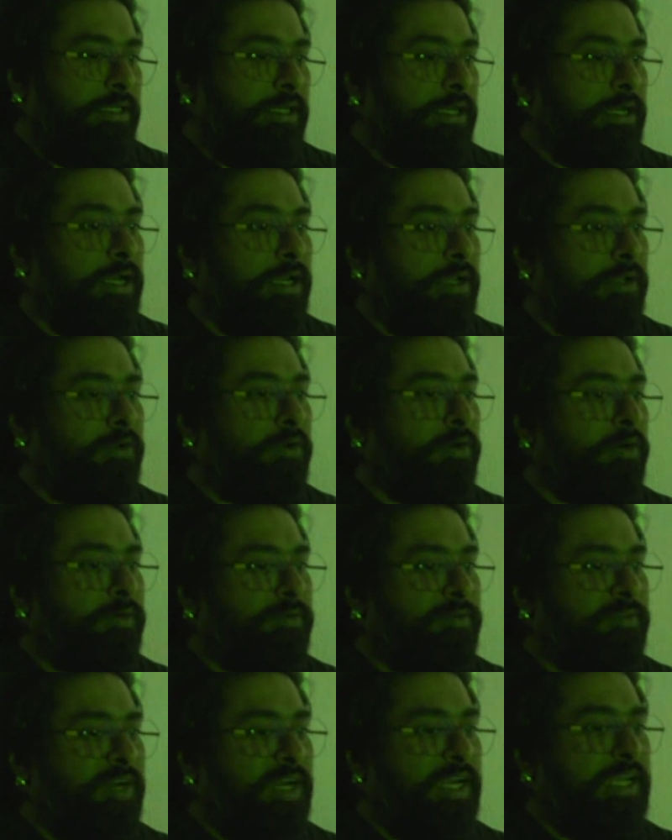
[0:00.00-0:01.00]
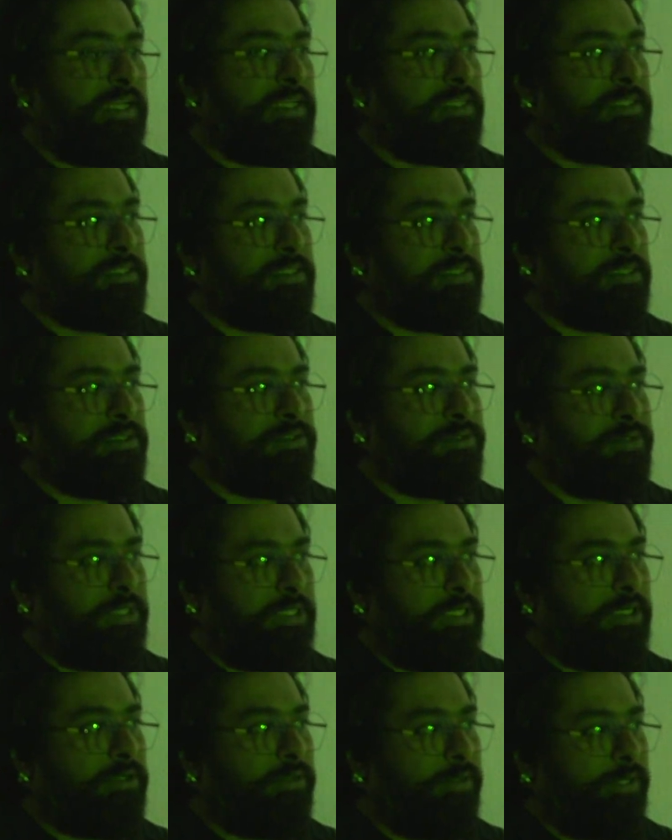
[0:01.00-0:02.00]
color of violence is
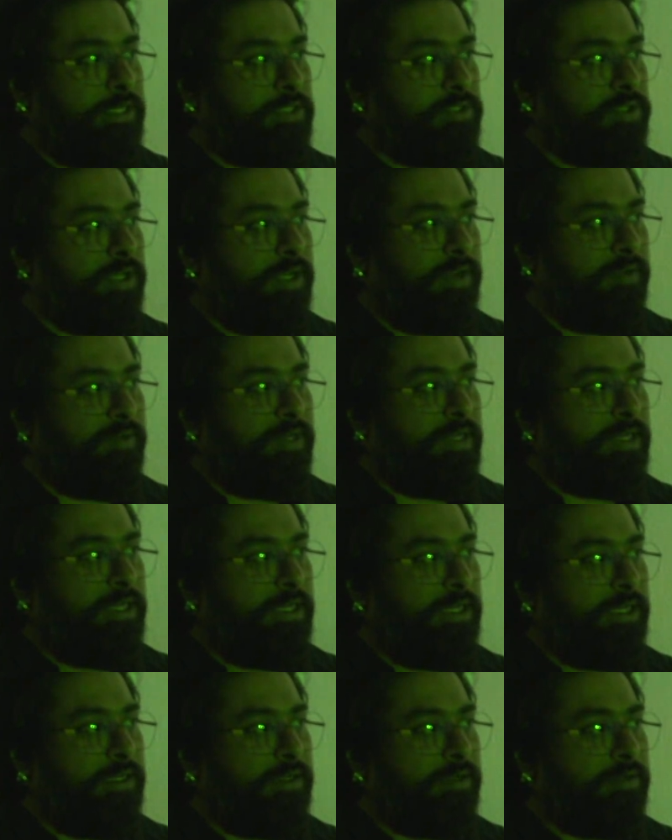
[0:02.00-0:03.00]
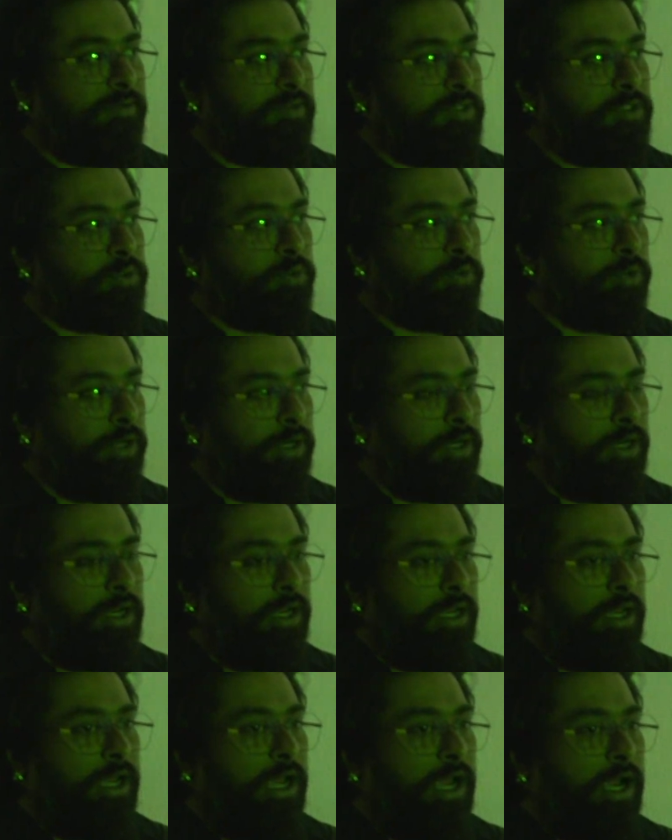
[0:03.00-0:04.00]
unique to each and every individual,
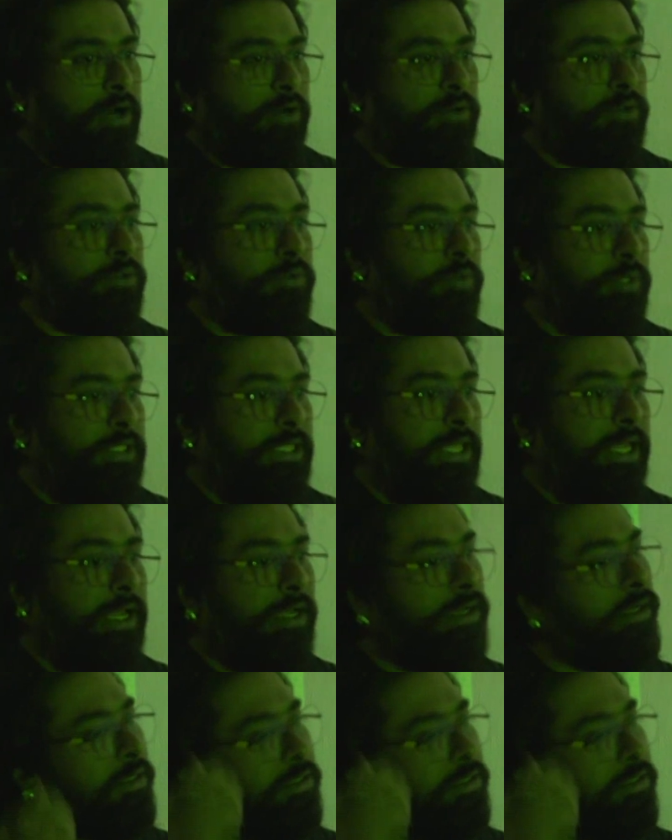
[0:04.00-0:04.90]
how do we then